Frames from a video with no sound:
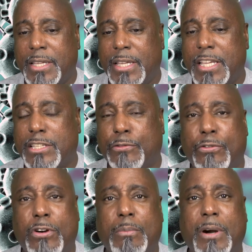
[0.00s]
is a
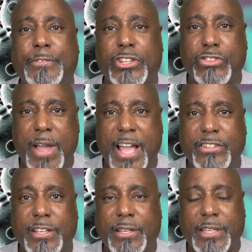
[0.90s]
form of
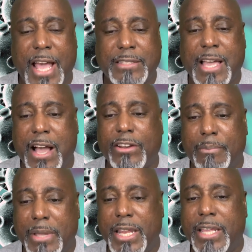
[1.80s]
distraction. That's how the
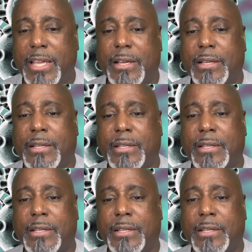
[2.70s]
media